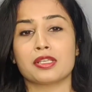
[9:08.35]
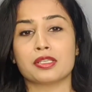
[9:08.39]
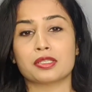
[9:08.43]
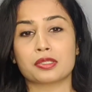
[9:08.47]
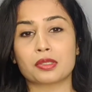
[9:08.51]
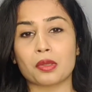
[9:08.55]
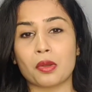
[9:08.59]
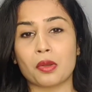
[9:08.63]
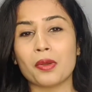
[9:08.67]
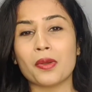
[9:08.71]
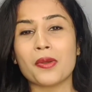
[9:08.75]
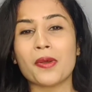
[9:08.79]

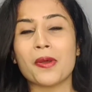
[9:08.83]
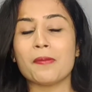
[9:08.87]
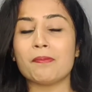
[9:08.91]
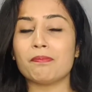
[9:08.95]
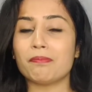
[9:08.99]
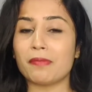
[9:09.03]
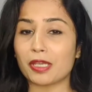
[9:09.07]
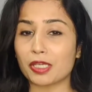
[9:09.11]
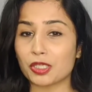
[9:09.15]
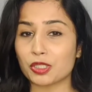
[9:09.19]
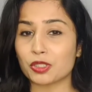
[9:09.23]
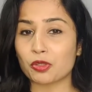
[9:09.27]
So
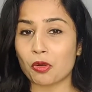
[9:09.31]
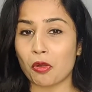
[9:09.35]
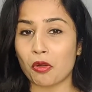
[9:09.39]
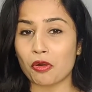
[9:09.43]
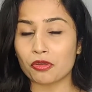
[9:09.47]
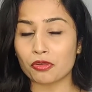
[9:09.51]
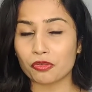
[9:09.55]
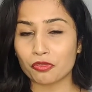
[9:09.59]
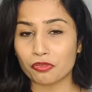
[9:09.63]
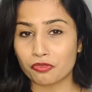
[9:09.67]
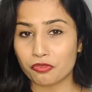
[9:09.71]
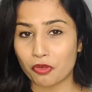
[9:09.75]
make
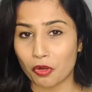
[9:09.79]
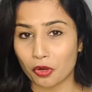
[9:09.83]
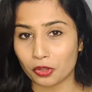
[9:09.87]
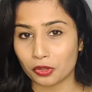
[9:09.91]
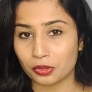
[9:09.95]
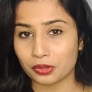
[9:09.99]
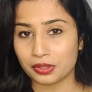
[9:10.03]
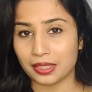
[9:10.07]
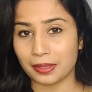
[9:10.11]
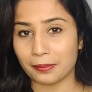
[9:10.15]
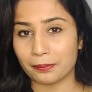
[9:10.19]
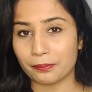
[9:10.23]
sure you
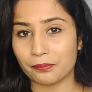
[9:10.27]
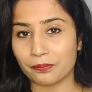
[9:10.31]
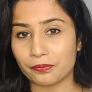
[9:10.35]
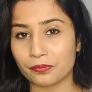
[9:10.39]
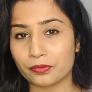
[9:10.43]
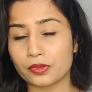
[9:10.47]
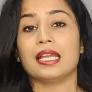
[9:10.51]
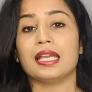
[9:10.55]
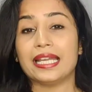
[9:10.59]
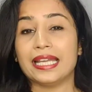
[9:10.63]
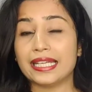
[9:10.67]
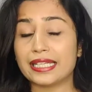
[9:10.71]
follow them.
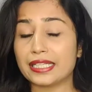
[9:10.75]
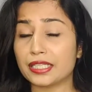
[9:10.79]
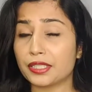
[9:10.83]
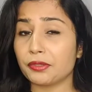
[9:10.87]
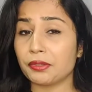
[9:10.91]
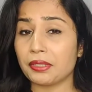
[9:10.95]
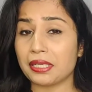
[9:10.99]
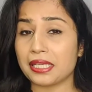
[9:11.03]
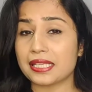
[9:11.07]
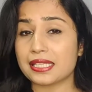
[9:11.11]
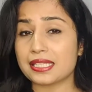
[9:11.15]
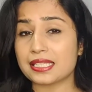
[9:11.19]

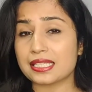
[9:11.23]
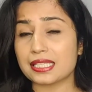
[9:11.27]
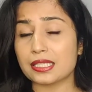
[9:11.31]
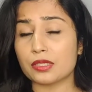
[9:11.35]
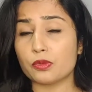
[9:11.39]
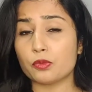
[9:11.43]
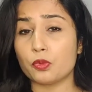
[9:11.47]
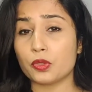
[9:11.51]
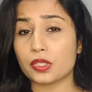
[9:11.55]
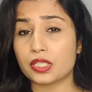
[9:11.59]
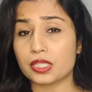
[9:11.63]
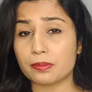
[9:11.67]
Increase
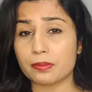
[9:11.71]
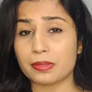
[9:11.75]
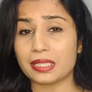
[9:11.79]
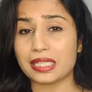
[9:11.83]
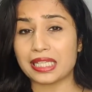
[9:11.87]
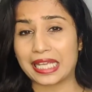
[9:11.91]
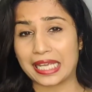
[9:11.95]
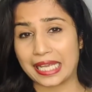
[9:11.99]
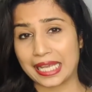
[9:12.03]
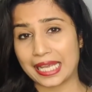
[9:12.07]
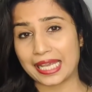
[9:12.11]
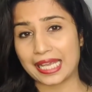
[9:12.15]
in
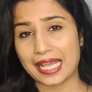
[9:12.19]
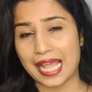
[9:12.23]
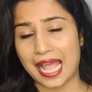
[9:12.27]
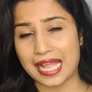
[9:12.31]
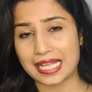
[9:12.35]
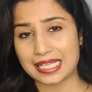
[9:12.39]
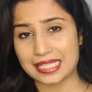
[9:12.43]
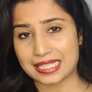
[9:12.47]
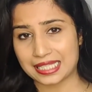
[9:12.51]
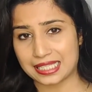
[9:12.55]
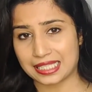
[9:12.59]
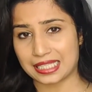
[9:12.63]
vitamin A
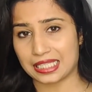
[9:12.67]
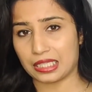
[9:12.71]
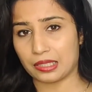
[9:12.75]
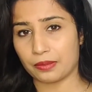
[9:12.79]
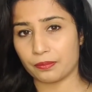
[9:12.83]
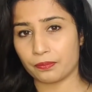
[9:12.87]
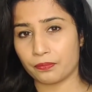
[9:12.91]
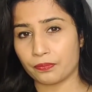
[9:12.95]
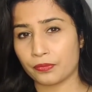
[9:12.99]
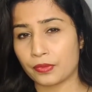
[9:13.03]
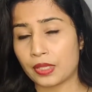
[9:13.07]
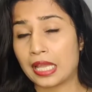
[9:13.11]
and
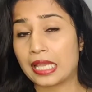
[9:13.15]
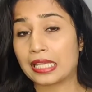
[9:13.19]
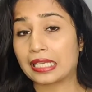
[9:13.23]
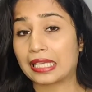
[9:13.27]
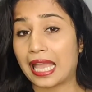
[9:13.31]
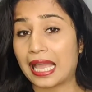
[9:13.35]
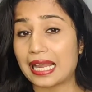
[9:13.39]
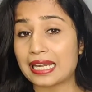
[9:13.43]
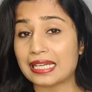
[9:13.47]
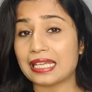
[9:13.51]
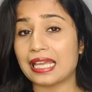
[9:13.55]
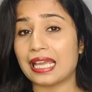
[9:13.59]
C
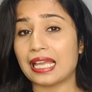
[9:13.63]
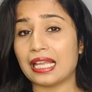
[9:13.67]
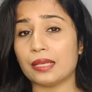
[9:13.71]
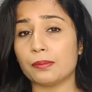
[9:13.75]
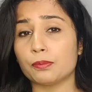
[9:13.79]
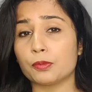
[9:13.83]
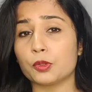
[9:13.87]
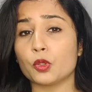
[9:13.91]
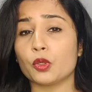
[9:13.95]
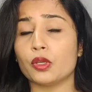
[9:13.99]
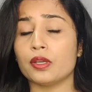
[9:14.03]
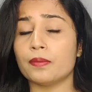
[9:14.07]
can
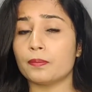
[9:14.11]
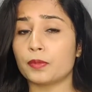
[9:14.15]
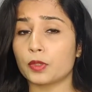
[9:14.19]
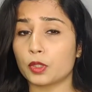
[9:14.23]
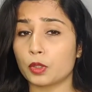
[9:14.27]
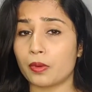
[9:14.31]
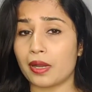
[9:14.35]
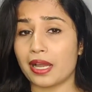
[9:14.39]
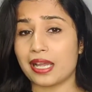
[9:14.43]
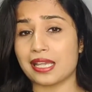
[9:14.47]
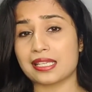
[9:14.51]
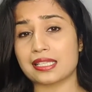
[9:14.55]
help you
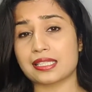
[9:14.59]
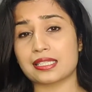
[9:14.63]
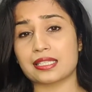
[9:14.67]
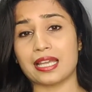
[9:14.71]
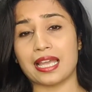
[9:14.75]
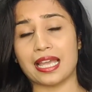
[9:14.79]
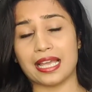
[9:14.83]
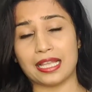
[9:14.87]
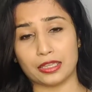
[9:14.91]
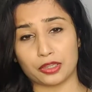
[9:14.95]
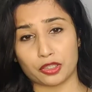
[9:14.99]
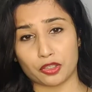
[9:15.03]
improvise
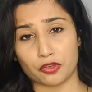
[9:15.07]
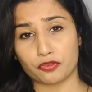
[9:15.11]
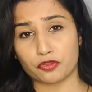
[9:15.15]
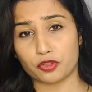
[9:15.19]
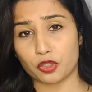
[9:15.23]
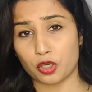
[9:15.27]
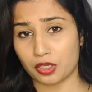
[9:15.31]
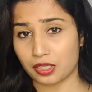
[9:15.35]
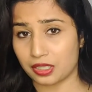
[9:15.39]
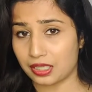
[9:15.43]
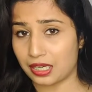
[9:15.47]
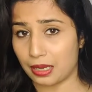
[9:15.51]
the health
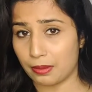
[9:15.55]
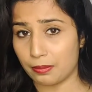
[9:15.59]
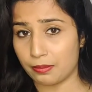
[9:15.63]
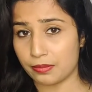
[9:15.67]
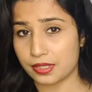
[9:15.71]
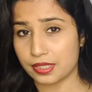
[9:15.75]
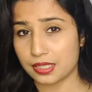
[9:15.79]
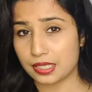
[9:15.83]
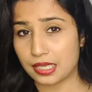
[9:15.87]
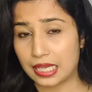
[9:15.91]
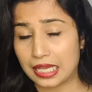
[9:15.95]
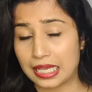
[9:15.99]
of your
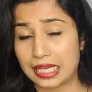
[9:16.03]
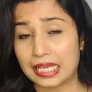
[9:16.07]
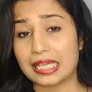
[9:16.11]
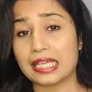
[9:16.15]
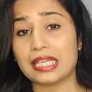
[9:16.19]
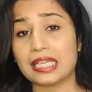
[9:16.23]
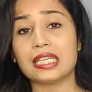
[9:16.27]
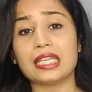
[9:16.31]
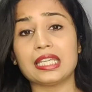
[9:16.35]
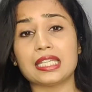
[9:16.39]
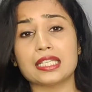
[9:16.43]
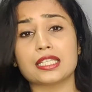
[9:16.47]
gums.
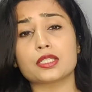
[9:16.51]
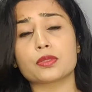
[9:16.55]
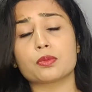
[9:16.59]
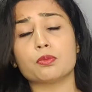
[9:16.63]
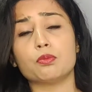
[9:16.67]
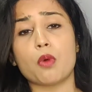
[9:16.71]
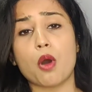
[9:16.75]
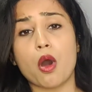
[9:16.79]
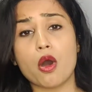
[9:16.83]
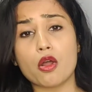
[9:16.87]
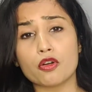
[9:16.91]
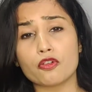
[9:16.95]
Eat
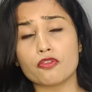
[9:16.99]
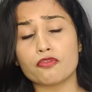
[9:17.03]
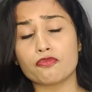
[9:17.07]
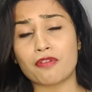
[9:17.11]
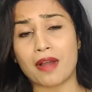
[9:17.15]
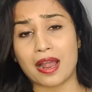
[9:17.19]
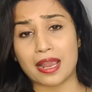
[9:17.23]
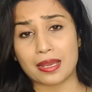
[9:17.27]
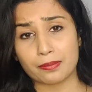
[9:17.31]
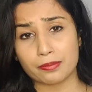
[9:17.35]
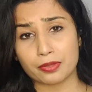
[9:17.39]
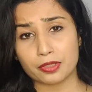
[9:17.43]
more
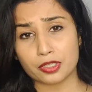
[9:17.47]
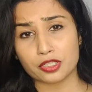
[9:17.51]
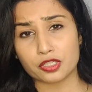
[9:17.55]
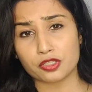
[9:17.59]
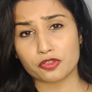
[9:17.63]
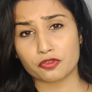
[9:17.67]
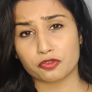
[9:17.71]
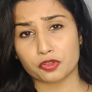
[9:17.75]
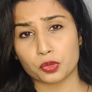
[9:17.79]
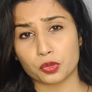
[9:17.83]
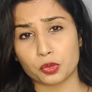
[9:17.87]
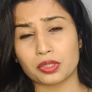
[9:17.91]
of
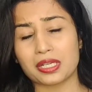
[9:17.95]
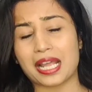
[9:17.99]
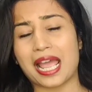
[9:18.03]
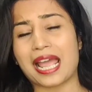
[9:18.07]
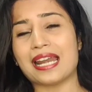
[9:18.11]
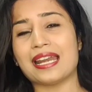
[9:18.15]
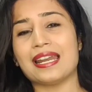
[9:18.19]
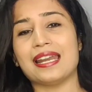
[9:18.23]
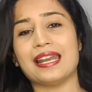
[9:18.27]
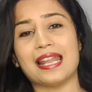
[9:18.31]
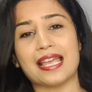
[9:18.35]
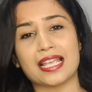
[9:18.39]
fibrous fruit
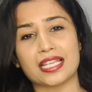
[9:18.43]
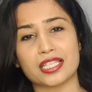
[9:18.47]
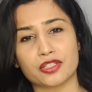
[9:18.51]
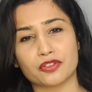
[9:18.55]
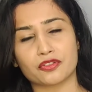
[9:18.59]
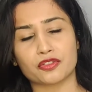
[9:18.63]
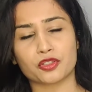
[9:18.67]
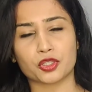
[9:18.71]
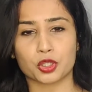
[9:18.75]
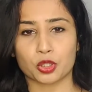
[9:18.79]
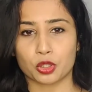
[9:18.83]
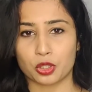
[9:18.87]
and
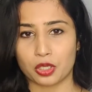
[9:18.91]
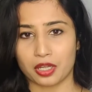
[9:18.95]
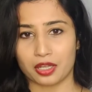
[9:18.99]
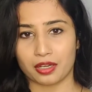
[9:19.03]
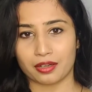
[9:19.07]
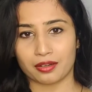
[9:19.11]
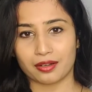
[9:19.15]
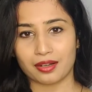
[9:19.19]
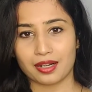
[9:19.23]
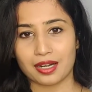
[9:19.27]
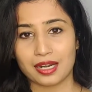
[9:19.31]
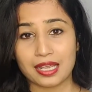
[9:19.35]
less of
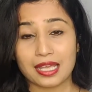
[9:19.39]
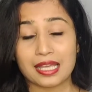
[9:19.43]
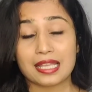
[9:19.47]
sugar.